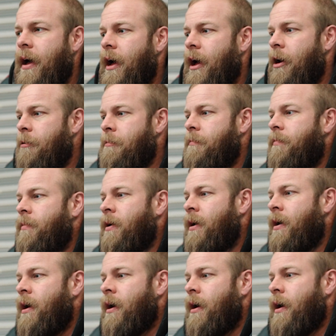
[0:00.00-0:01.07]
Um,
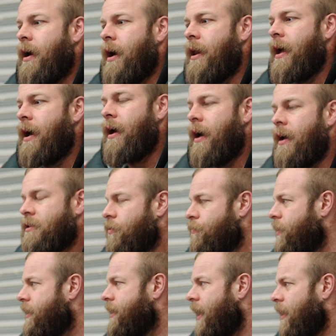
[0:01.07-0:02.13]
and as a
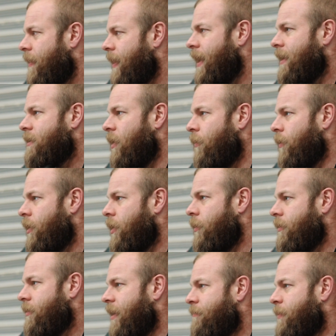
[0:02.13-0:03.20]
retailer, the last thing you want to do
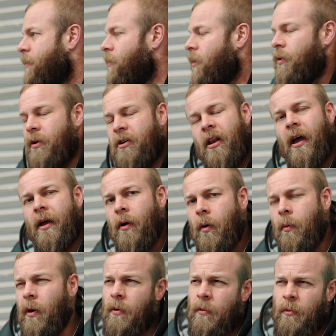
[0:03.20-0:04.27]
is have people who would like, well,
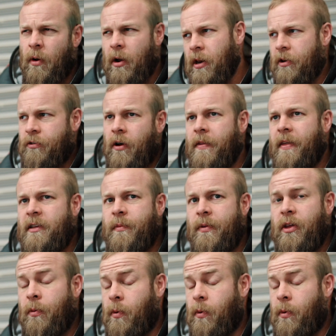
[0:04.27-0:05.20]
what, what can I try this month?